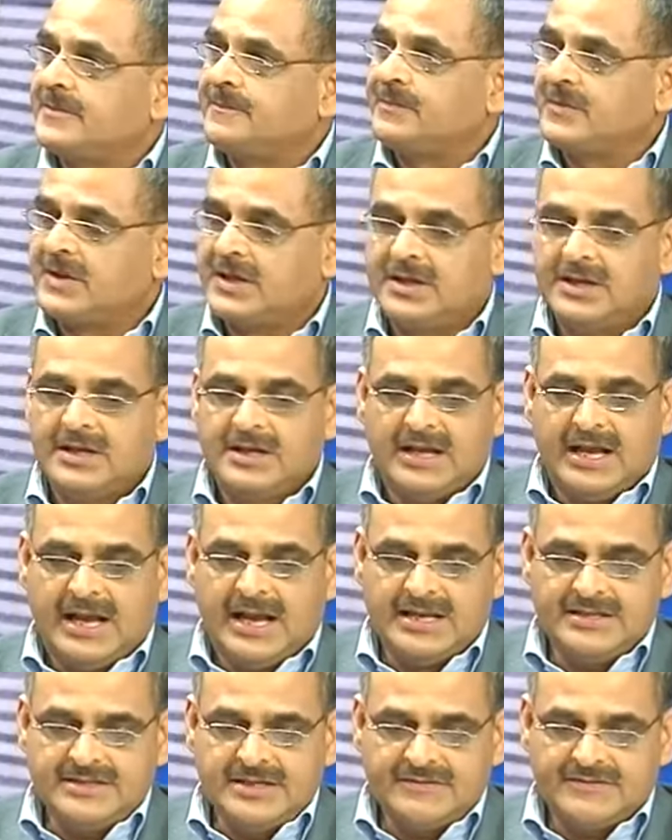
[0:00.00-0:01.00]

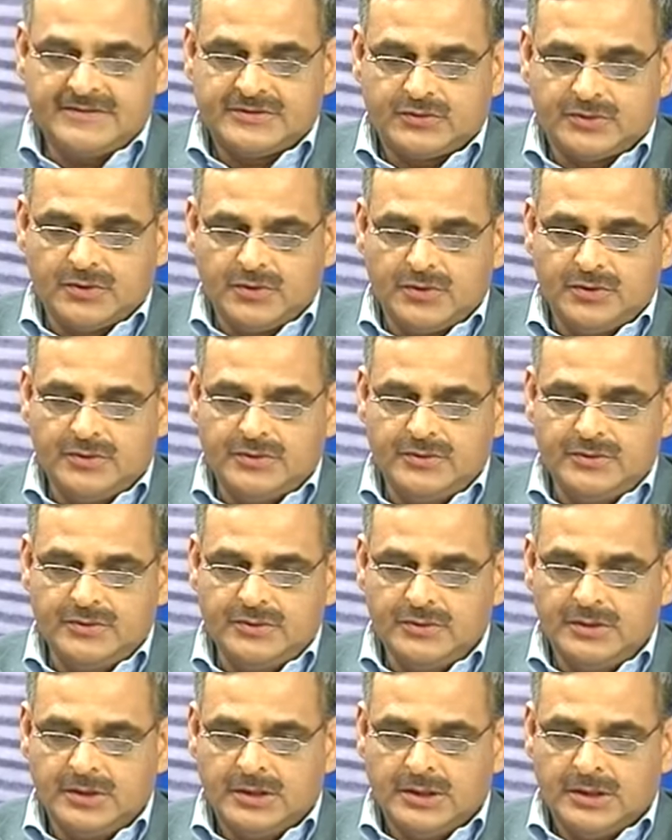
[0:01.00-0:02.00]
As I told
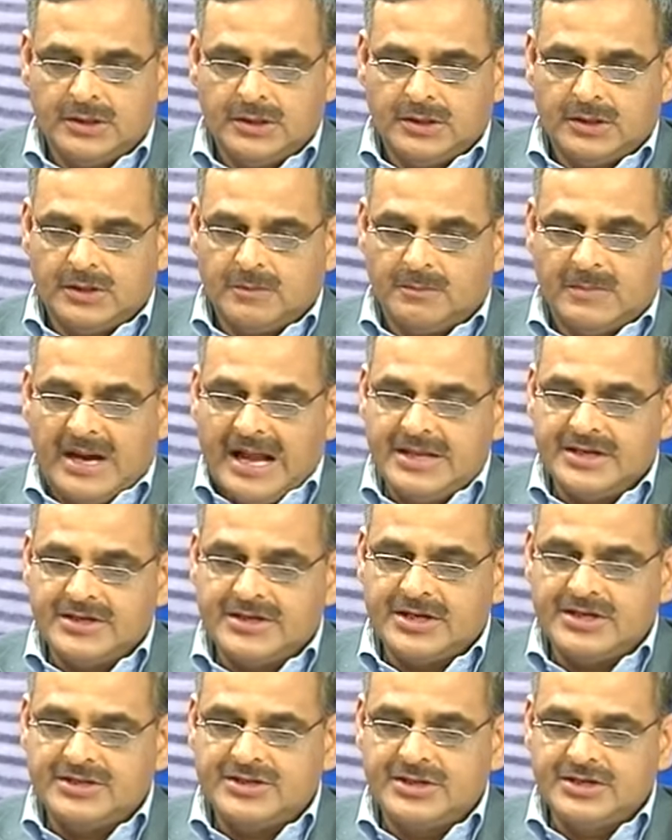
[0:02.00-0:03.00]
you,
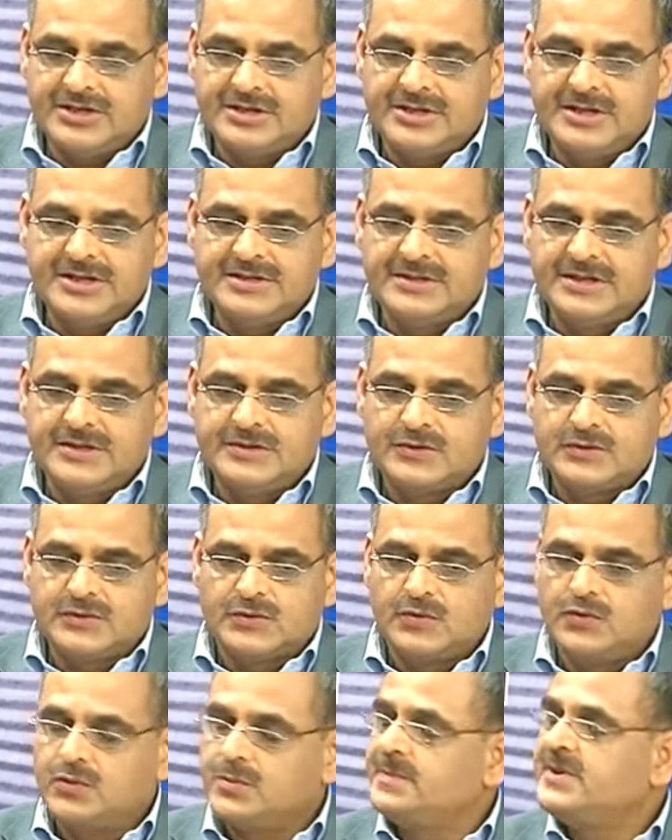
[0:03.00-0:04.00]
migration reasons
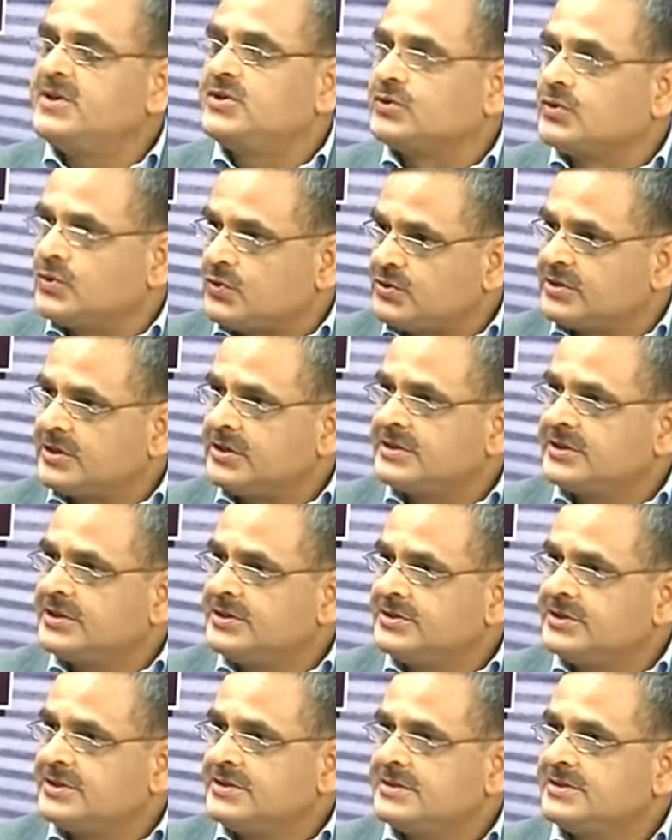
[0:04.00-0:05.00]
could be social
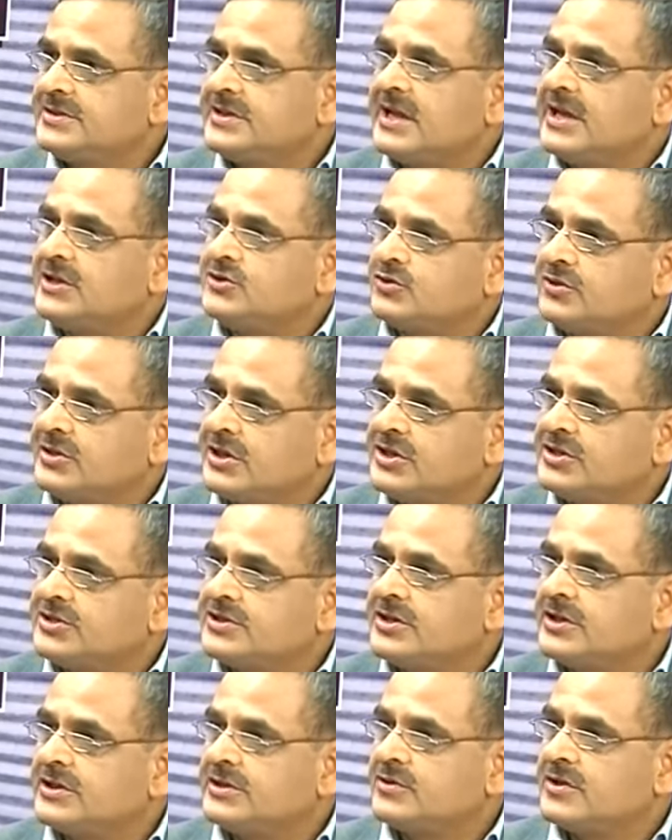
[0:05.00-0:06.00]
reasons,
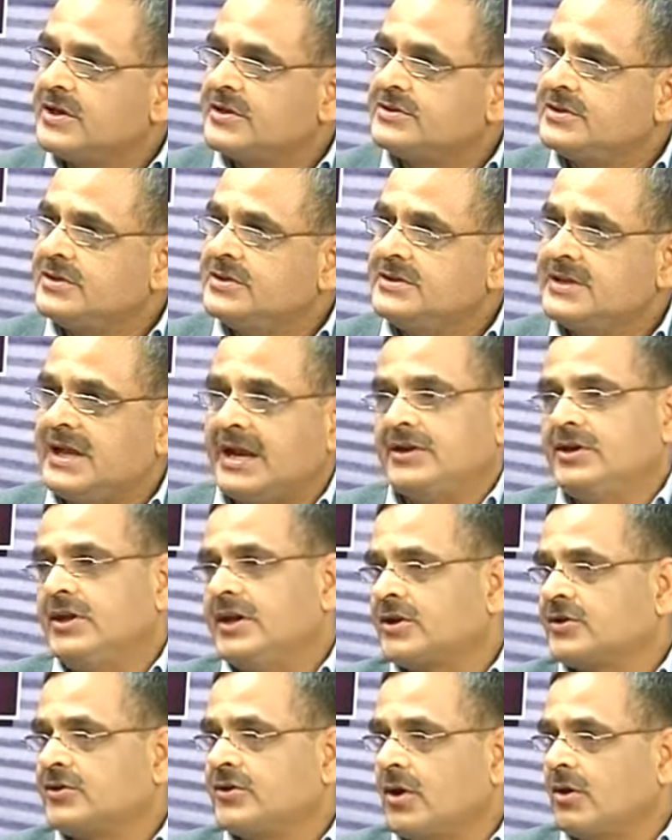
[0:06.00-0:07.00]
educational reasons, and
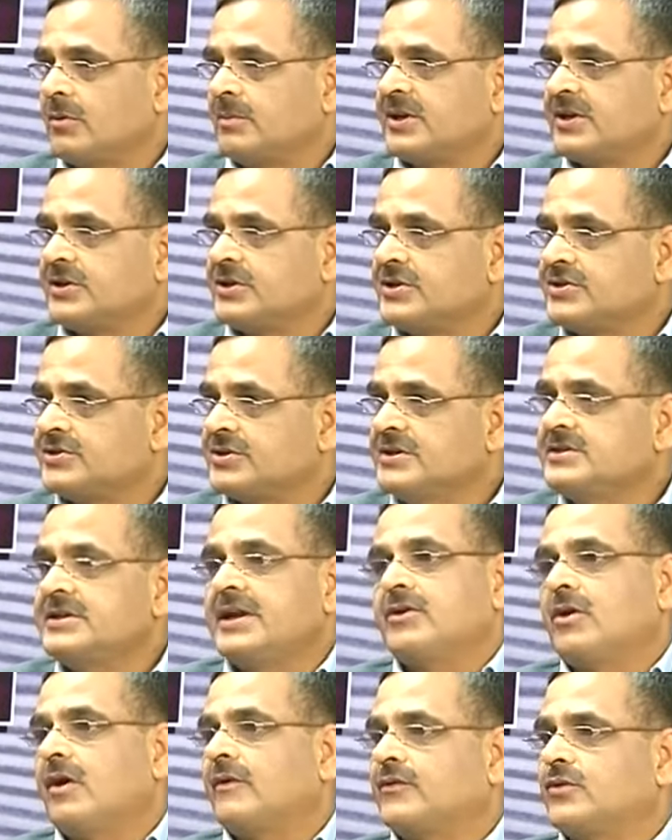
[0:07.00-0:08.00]
economic reasons,
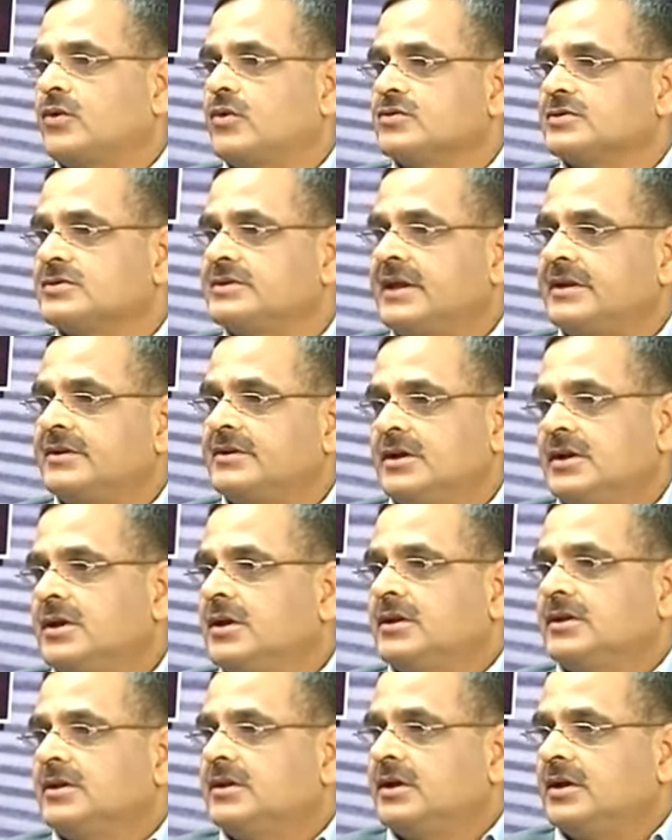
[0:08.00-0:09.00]
and of course then
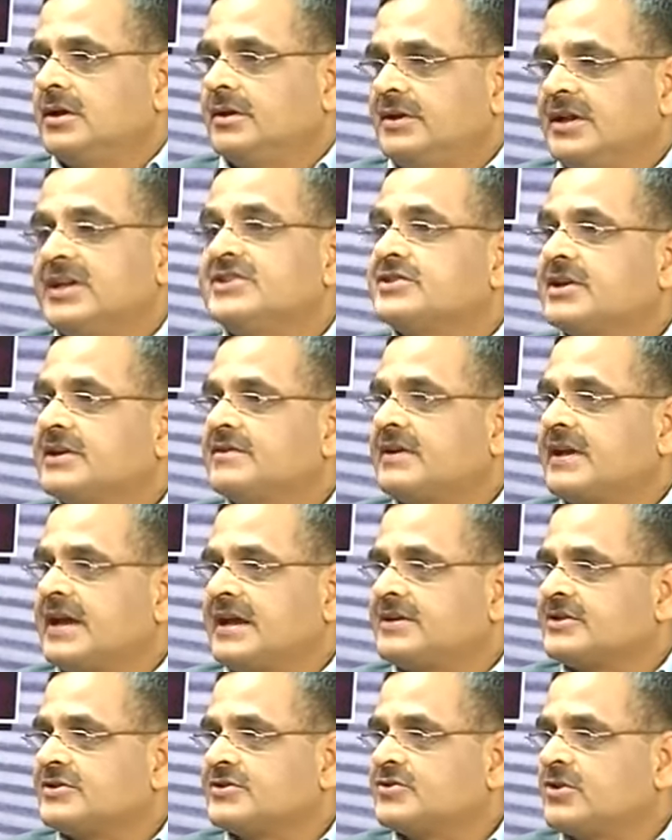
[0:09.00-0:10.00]
the natural
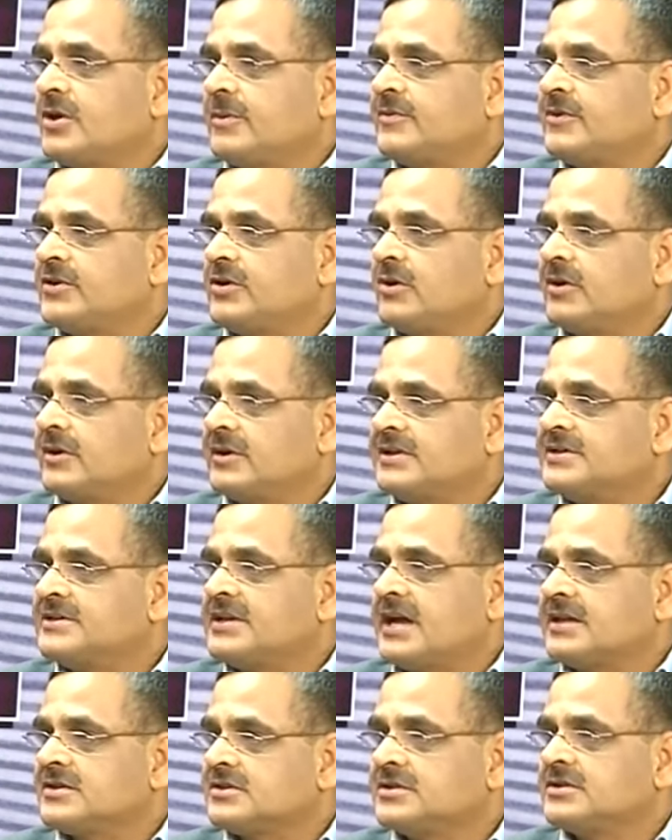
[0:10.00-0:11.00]
catastrophe or
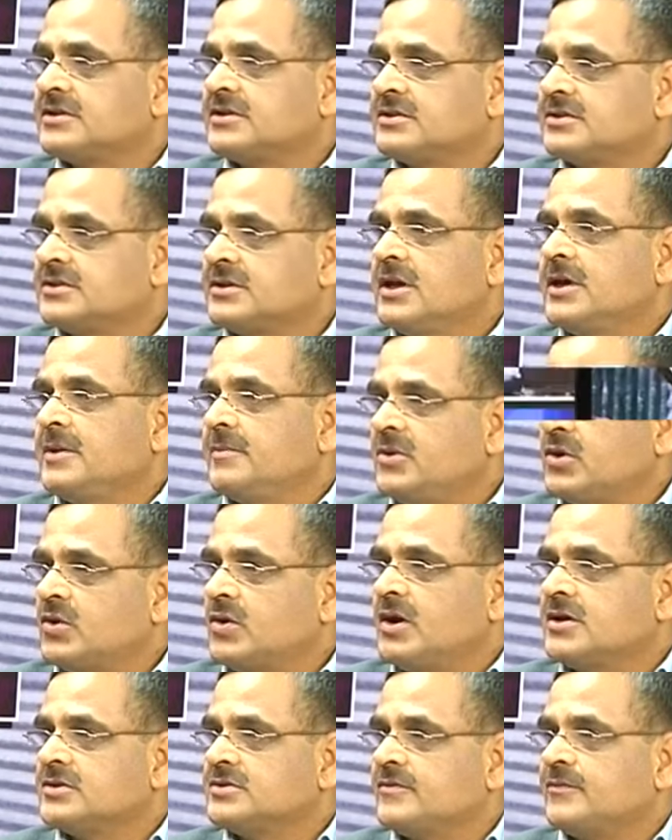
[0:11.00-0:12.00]
disasters,
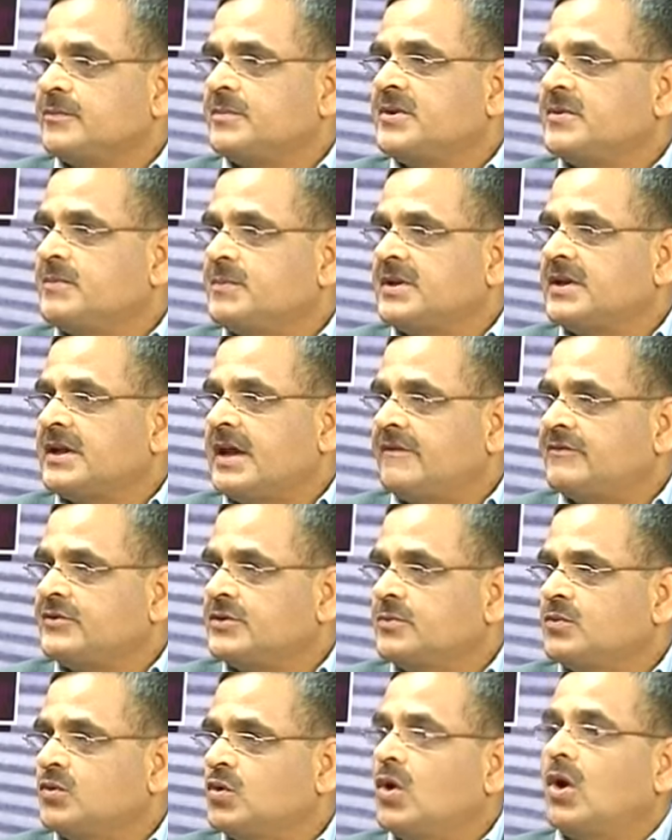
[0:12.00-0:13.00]
because of people have to
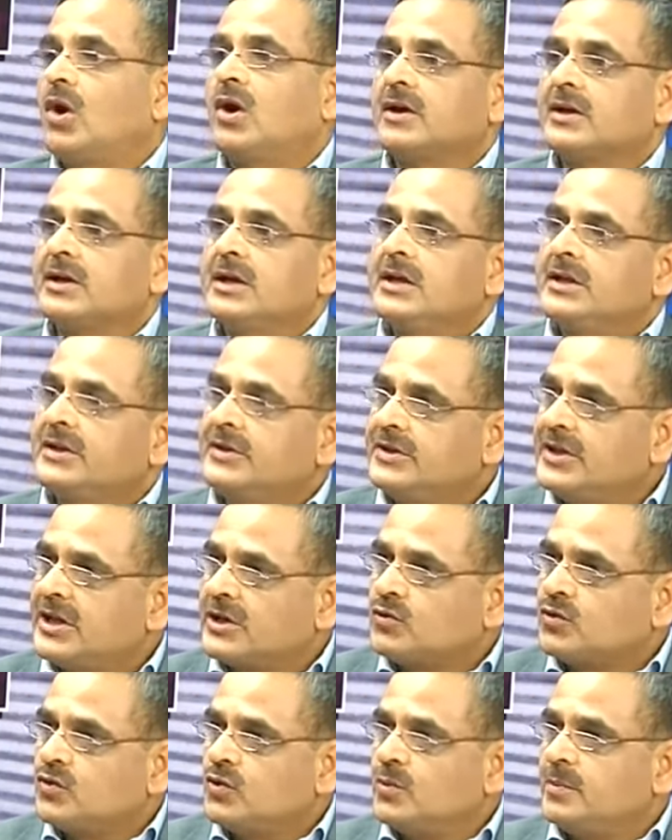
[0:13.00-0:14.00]
move, or there
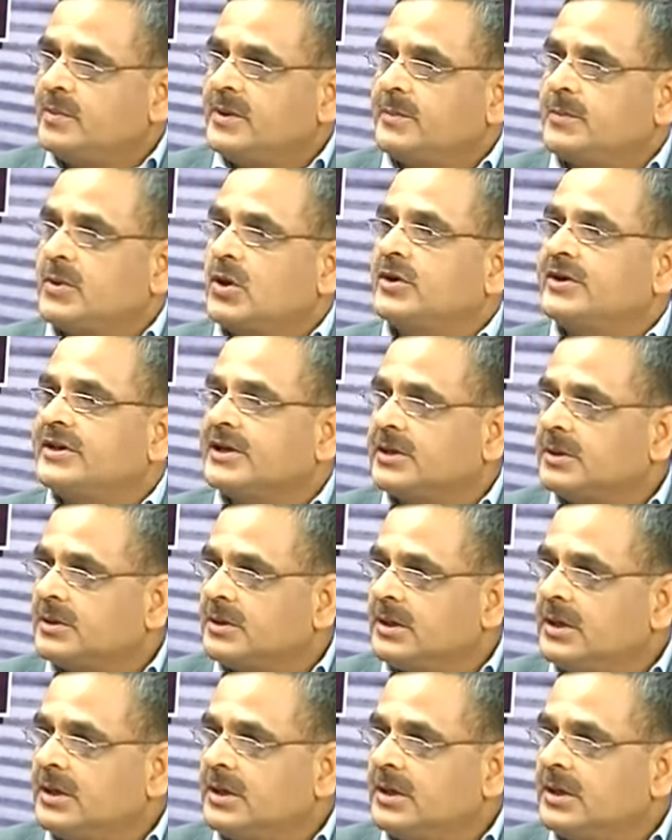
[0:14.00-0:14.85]
could be political